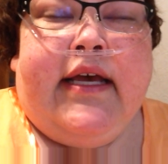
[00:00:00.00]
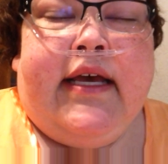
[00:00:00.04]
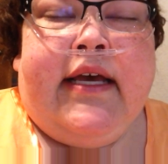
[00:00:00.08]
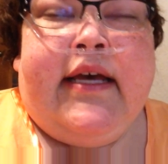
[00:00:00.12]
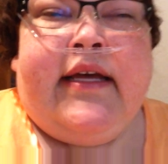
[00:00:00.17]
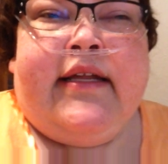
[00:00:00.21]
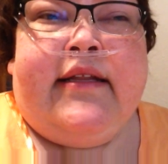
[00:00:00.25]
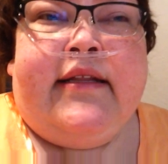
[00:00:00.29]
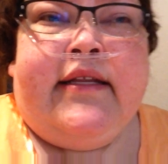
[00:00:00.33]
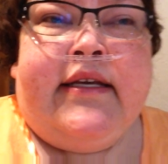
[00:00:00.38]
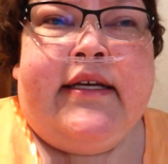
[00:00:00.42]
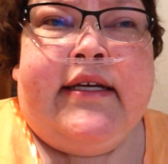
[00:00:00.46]

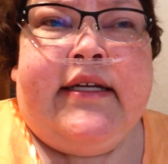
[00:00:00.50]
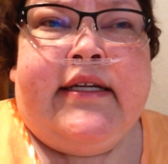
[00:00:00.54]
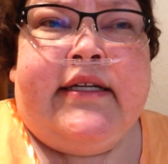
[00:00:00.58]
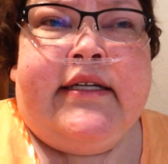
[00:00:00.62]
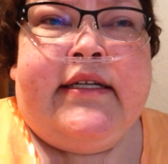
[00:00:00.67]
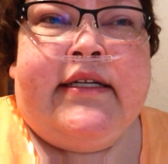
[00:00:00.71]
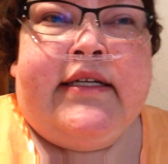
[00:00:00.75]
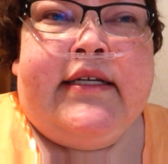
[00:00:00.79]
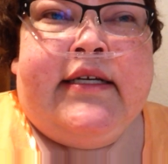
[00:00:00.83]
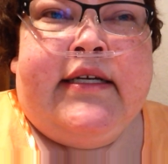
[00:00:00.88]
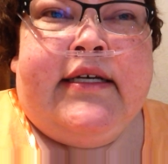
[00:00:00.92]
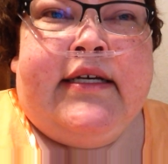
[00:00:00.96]
And
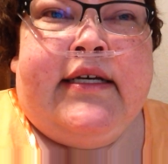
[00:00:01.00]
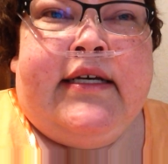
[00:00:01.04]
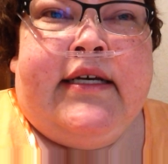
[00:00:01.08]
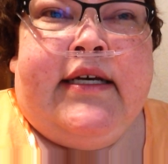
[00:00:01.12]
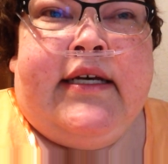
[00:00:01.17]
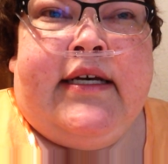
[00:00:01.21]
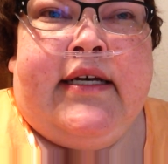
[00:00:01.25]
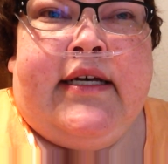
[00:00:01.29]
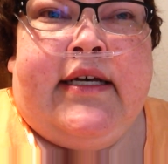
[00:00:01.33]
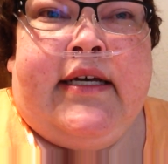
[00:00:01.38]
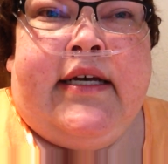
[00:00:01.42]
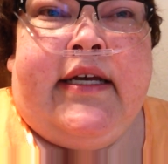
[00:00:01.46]
then
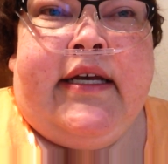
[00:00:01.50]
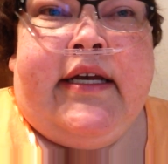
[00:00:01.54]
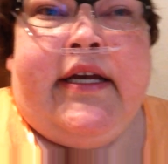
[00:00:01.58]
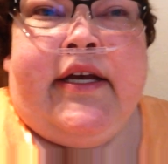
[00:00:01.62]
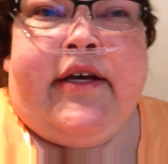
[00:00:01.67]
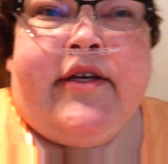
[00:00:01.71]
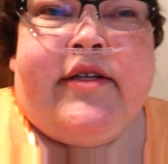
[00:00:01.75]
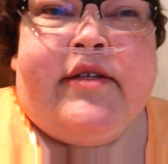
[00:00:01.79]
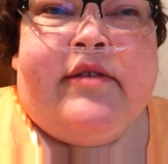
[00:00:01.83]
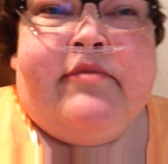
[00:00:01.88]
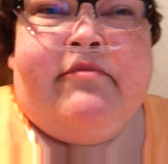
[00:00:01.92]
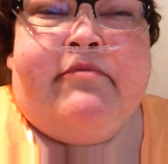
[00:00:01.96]
he
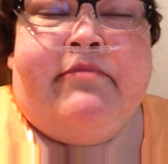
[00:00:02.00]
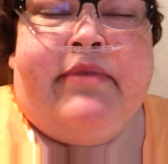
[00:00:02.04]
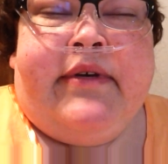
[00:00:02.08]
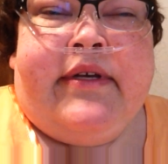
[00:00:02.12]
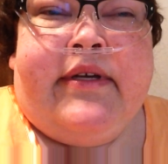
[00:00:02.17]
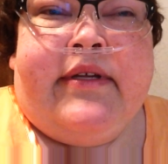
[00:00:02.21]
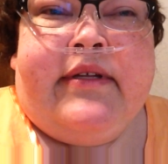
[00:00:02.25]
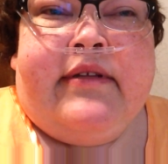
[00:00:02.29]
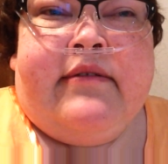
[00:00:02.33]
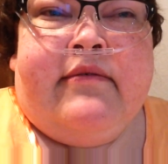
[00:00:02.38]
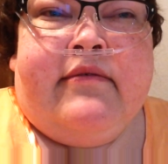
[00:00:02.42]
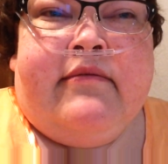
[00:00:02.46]
goes,
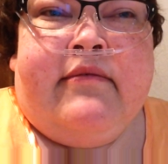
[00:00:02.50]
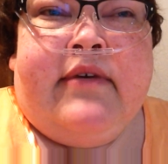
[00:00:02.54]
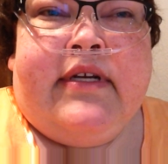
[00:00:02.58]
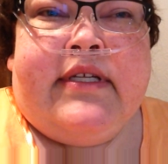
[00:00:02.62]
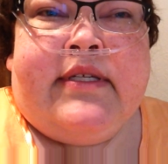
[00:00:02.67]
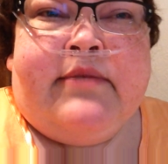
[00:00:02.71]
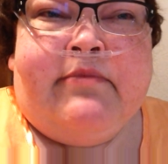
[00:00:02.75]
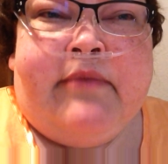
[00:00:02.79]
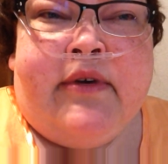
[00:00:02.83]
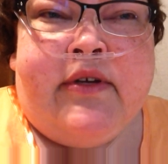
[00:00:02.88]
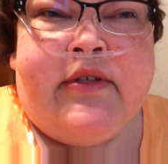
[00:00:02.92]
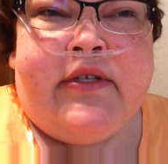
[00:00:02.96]
But
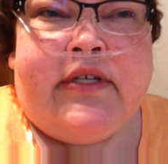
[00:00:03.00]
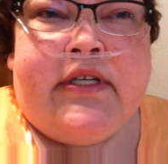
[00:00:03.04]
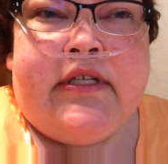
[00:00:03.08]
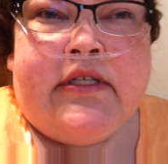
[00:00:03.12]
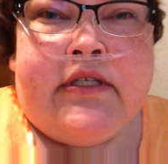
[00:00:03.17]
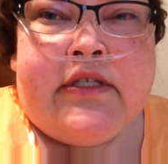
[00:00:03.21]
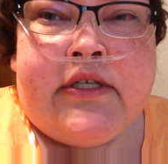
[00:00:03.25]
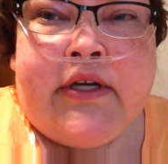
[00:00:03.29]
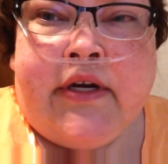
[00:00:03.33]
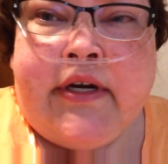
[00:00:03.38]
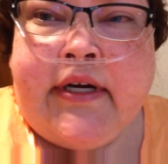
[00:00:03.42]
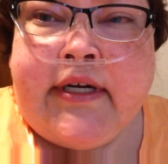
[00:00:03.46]
what's most
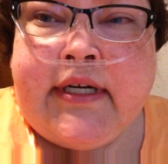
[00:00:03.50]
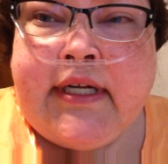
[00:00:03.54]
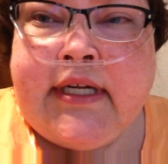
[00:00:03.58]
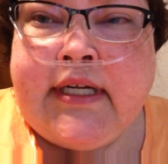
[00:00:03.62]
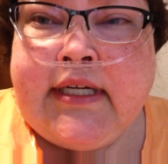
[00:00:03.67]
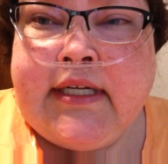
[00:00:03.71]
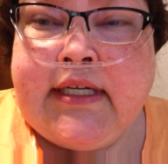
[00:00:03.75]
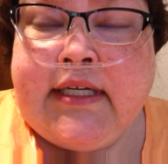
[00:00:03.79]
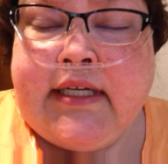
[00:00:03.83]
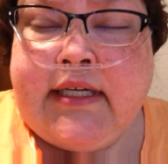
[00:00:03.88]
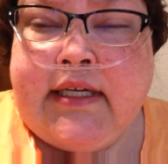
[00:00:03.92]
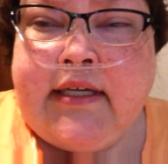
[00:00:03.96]

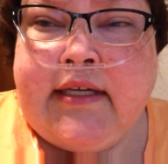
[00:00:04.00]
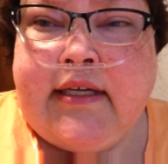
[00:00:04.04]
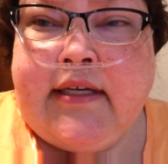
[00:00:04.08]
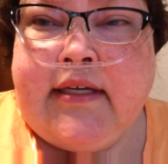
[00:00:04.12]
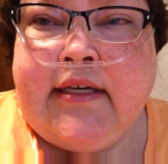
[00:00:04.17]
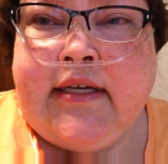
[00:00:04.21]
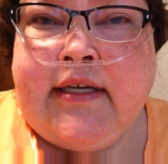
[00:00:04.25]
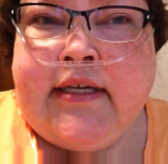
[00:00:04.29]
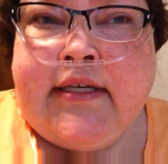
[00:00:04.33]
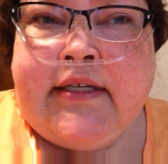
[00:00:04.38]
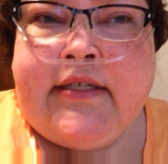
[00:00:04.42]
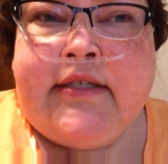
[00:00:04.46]
concerning
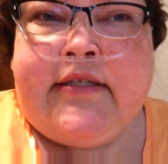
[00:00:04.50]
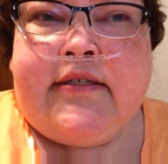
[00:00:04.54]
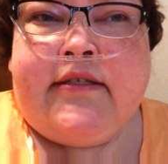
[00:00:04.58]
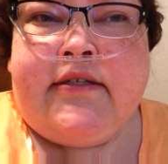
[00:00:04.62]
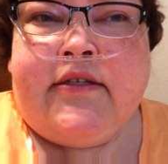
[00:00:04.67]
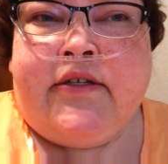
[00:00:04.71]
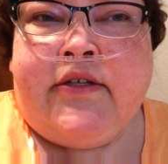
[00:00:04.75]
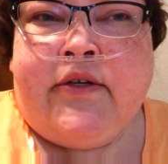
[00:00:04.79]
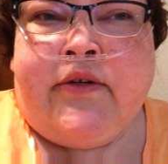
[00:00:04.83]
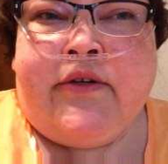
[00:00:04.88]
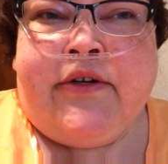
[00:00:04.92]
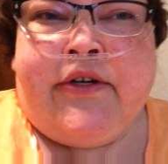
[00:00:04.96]
is
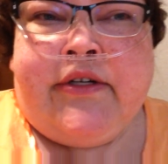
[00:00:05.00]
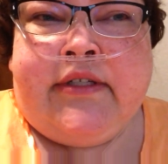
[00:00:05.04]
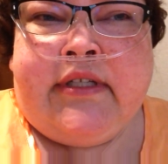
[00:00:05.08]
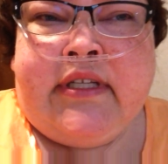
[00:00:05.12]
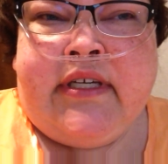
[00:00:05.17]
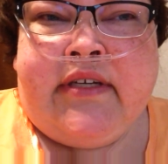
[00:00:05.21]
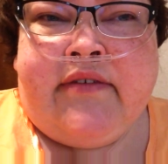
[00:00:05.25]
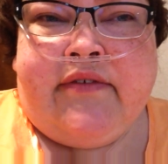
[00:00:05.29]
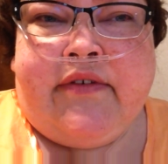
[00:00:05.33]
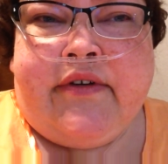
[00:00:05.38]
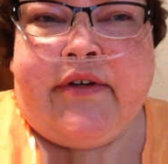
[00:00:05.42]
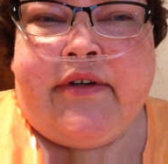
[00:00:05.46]
your
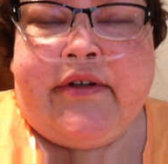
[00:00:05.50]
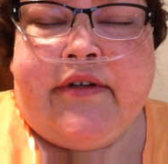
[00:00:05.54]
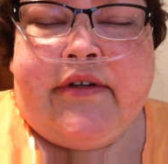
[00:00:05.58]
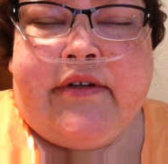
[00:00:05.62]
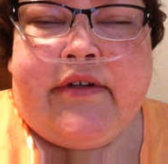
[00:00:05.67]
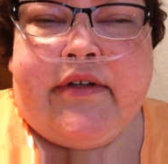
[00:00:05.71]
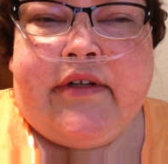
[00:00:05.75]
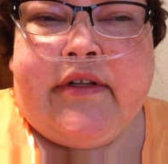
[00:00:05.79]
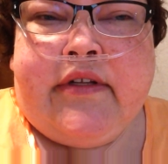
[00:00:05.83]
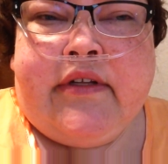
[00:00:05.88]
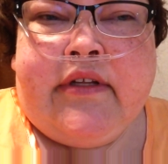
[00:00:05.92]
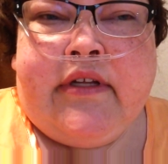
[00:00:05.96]
liver.
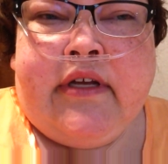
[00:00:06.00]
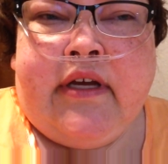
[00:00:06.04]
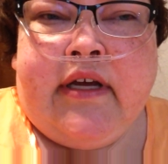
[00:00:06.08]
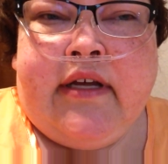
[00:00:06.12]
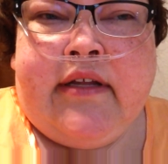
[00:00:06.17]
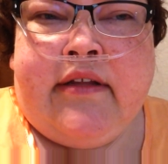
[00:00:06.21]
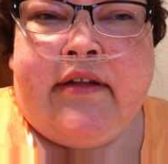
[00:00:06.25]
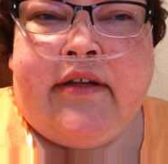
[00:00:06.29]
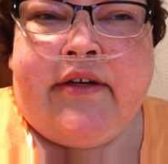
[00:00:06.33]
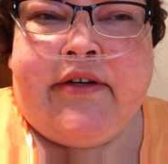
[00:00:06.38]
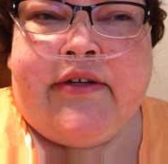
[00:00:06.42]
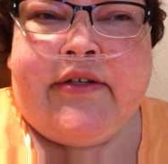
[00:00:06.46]

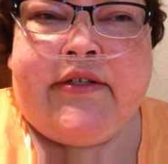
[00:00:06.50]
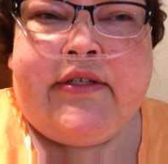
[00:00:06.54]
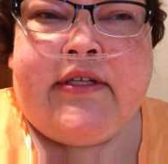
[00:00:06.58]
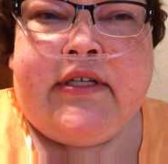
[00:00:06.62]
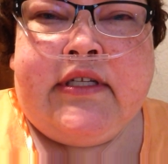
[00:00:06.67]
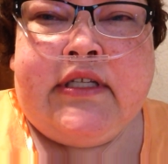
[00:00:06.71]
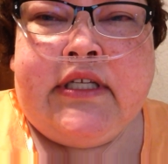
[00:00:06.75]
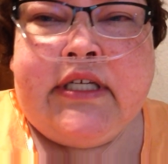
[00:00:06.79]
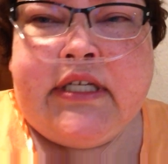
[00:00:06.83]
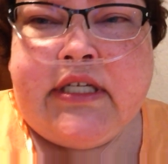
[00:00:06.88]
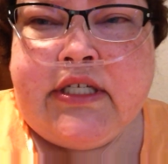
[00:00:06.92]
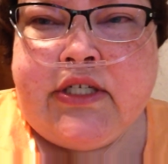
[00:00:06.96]
There's a
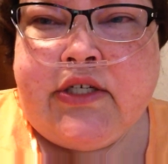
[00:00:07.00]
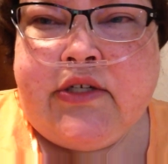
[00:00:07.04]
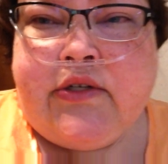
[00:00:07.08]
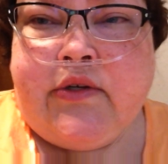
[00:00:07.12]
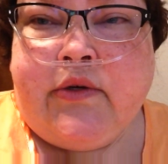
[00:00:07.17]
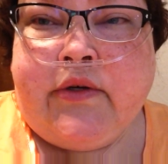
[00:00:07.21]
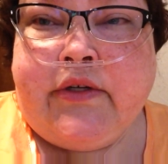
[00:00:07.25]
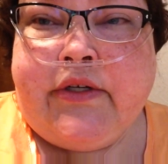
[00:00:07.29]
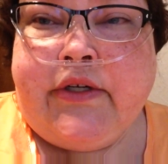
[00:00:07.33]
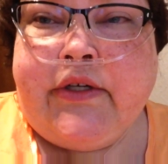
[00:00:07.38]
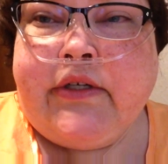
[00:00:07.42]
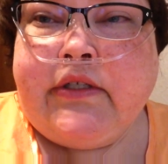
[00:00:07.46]
lesion
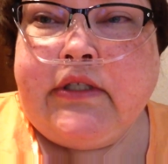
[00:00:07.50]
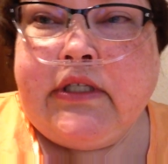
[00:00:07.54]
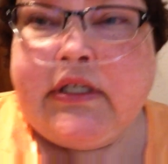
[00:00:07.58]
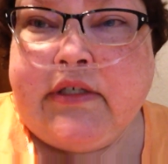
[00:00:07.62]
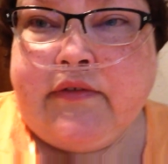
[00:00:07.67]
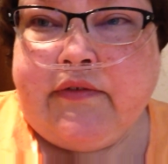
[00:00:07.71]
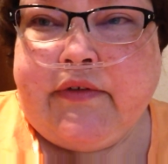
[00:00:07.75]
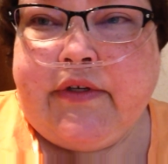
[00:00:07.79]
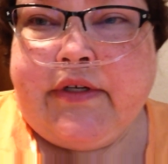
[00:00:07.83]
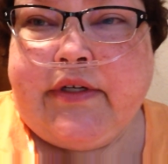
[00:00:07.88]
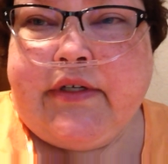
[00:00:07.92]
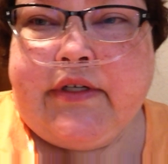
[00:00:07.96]
on your
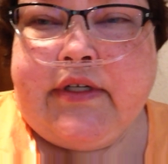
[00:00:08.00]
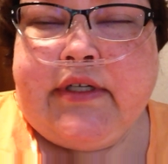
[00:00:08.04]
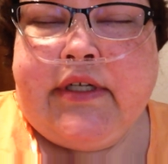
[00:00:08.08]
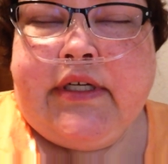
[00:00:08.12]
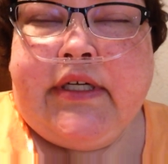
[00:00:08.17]
liver.